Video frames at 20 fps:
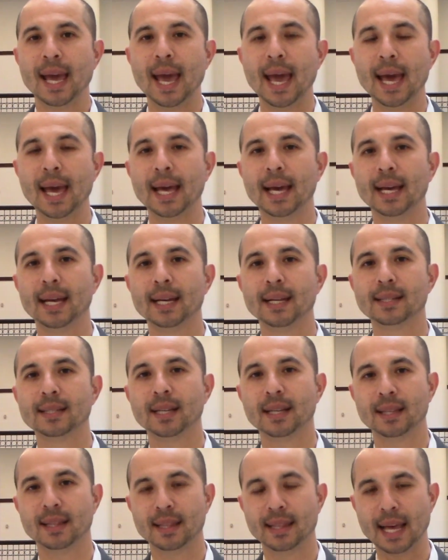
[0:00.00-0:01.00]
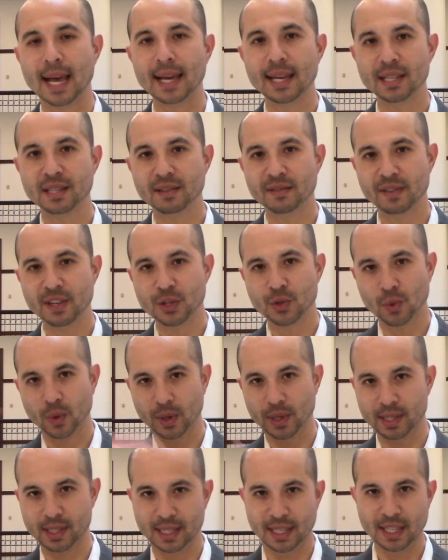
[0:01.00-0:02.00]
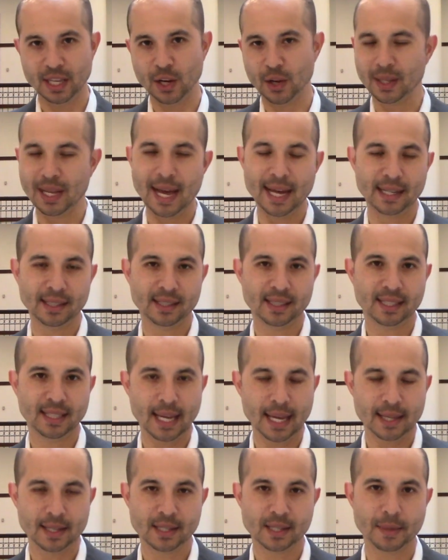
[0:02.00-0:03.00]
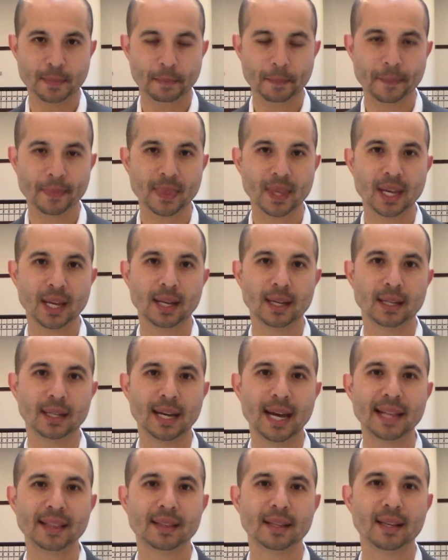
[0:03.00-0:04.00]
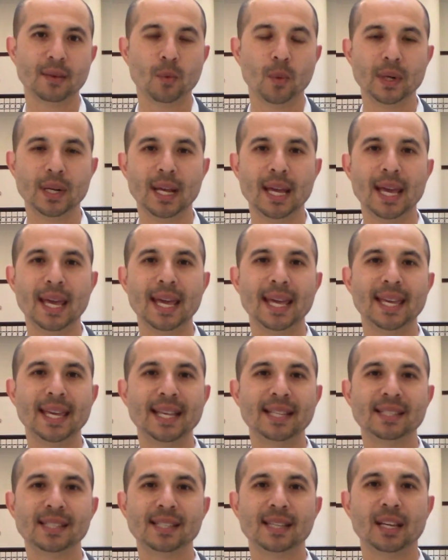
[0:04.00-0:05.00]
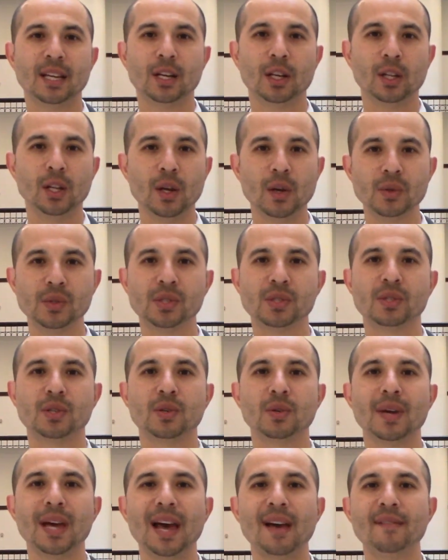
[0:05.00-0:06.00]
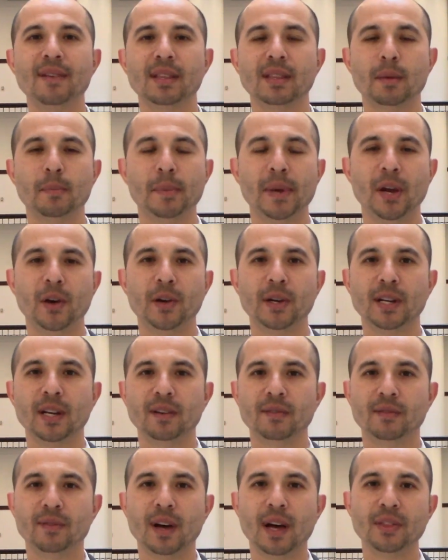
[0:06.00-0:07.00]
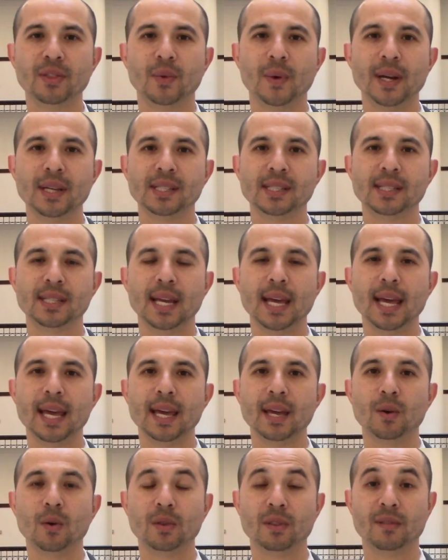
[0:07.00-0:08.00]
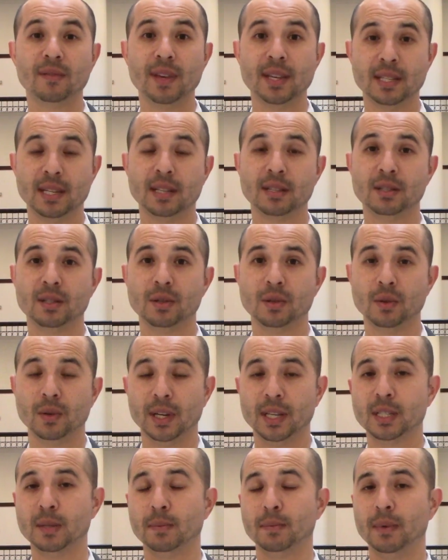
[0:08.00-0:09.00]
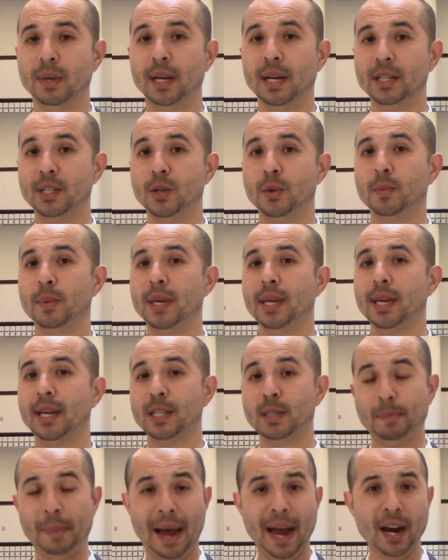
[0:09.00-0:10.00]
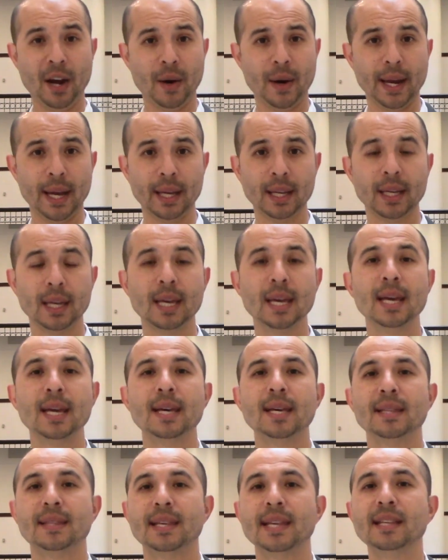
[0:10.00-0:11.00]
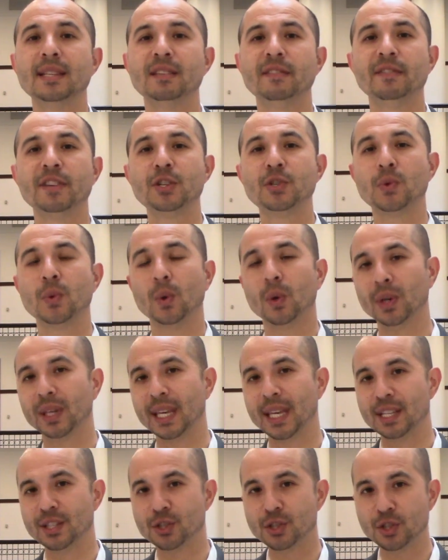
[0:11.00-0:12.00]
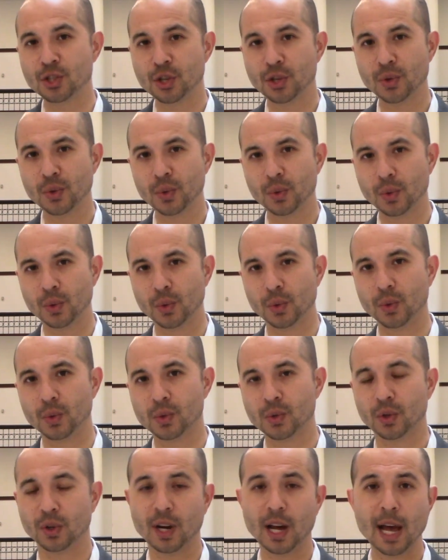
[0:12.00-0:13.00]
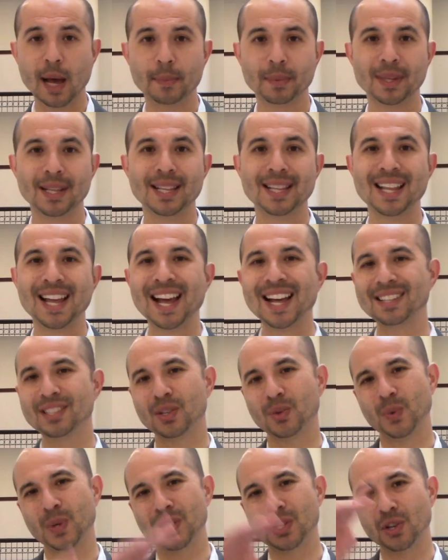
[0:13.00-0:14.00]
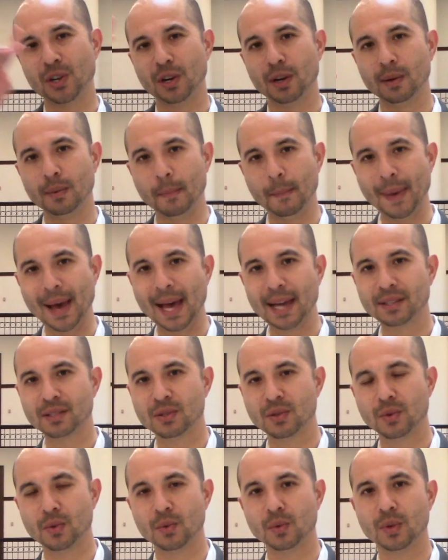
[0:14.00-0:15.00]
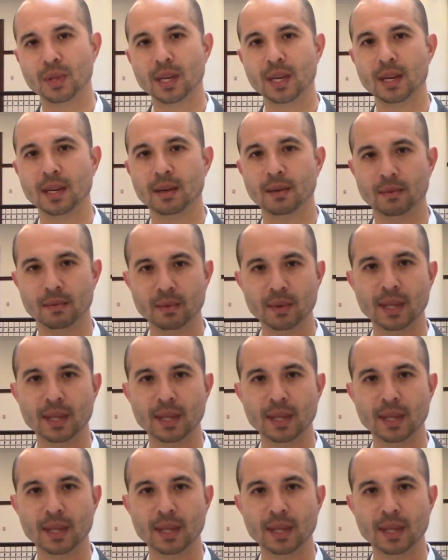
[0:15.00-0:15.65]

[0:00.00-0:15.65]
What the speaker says: And that individual is in the United States. When it gets close to having the period of authorized stay or the visa to be expiring, the individual can choose or opt not to return back to the